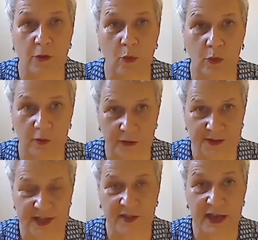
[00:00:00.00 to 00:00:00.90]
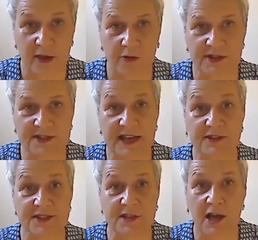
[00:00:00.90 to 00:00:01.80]
all of those other areas
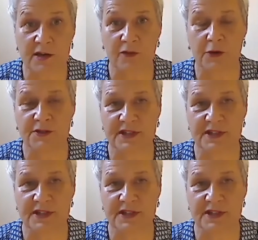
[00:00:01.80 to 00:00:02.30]
outside of those